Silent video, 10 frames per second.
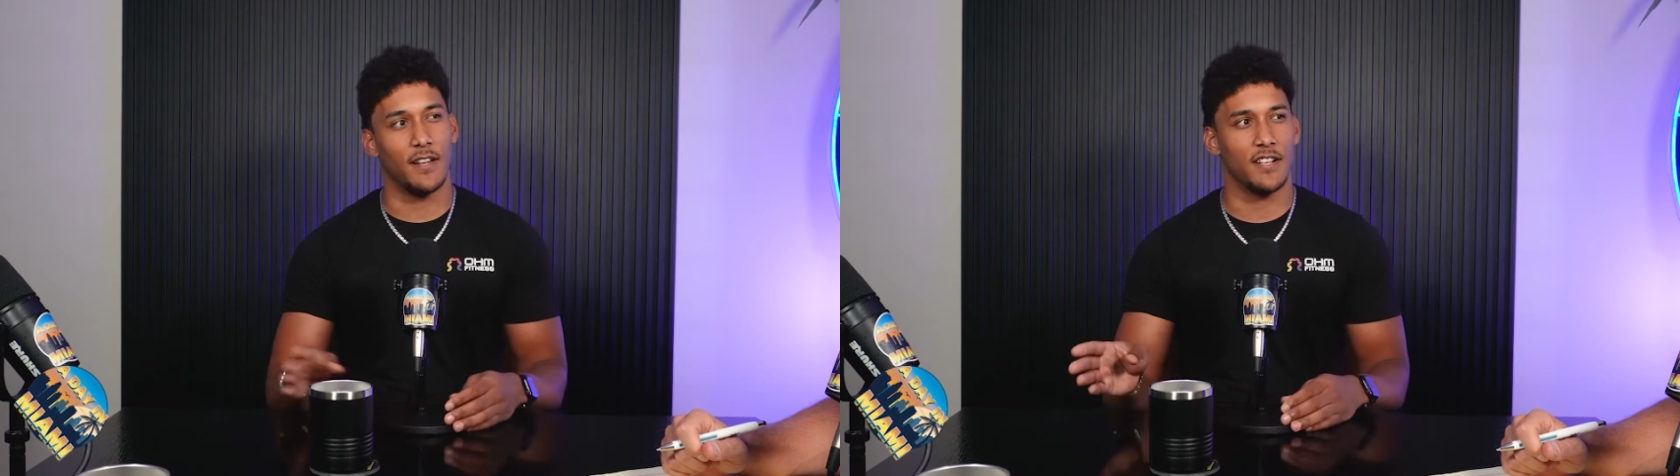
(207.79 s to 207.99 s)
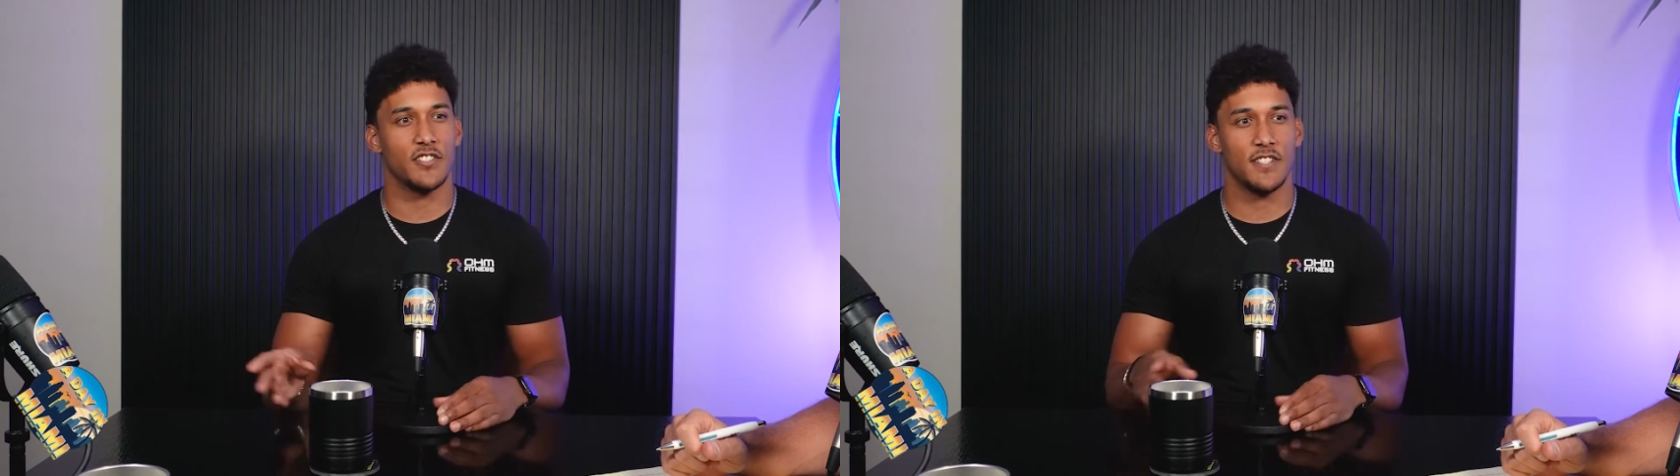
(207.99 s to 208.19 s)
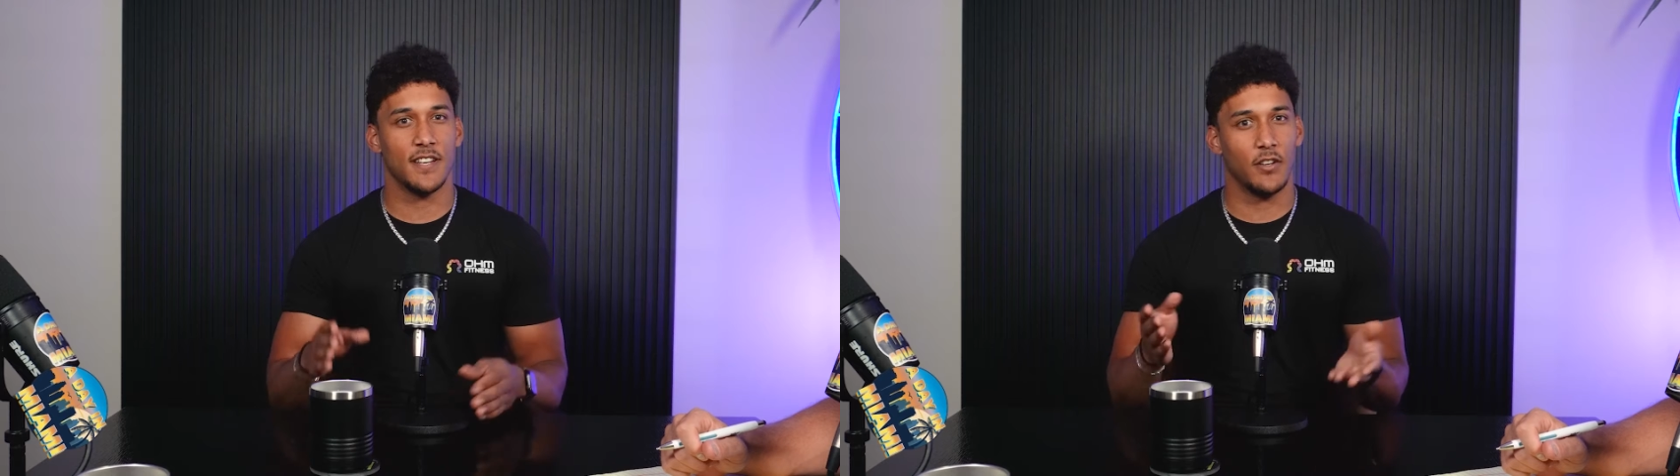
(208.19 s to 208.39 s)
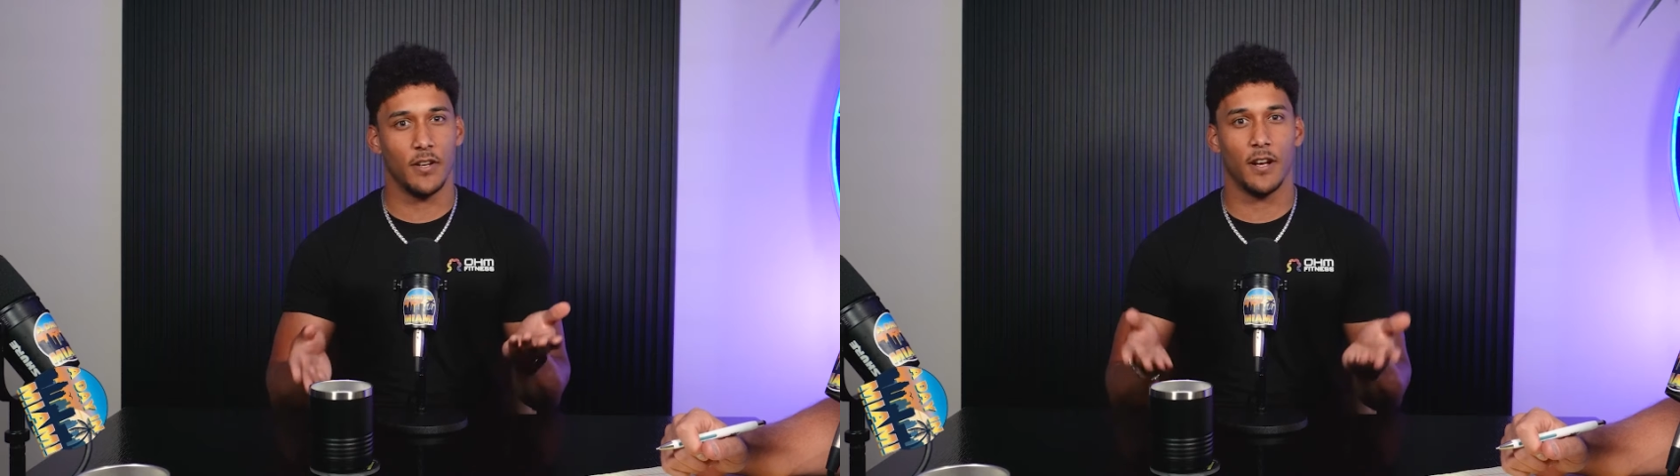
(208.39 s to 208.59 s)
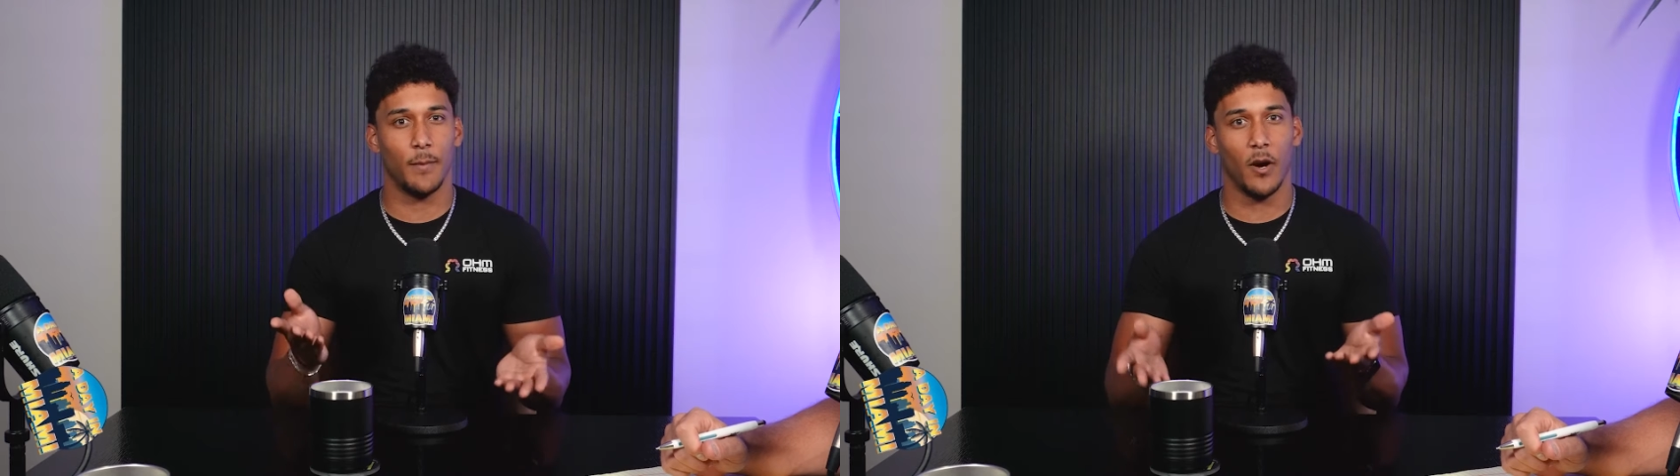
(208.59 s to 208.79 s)
like she said, you would
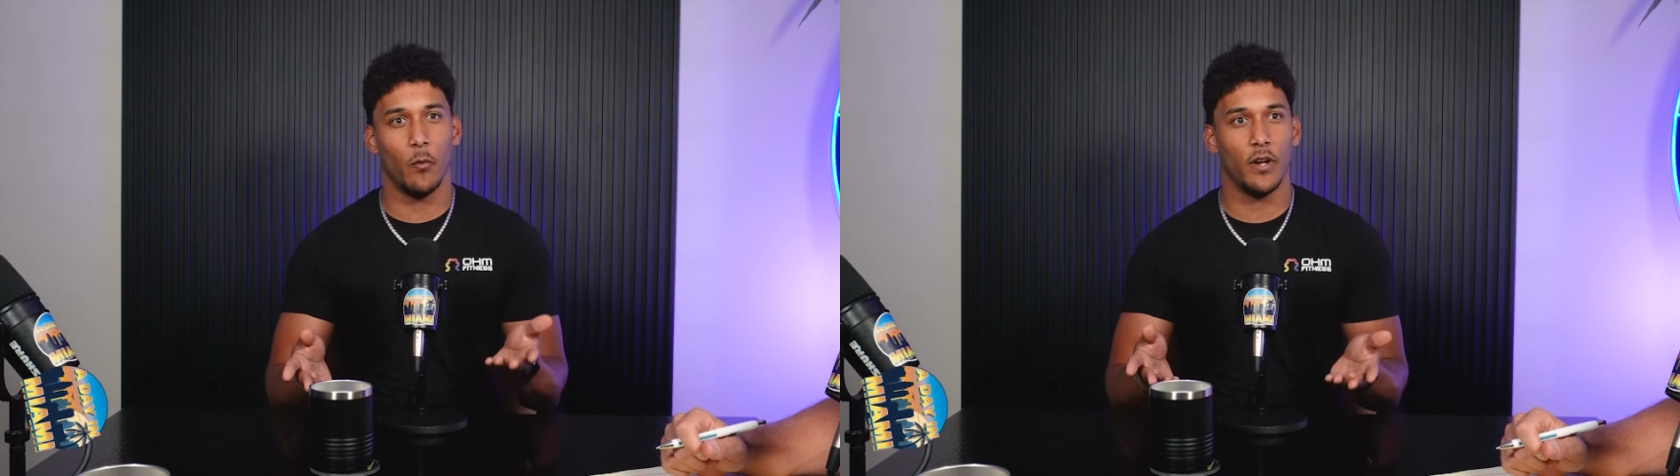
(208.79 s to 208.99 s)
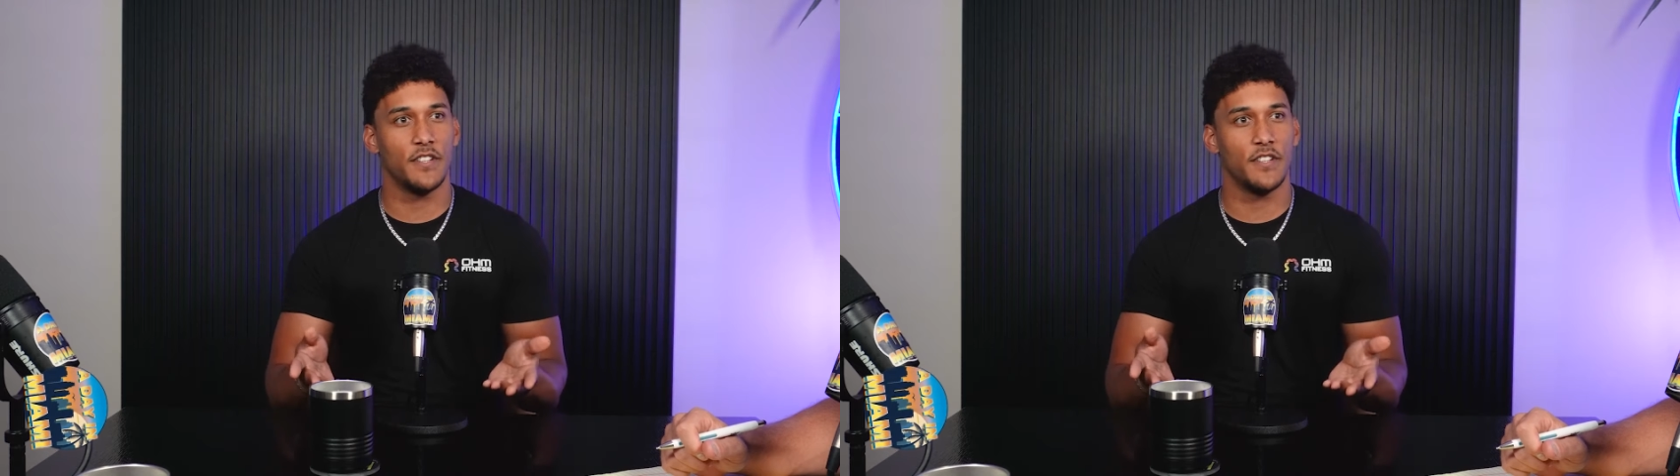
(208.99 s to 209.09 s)
get about 1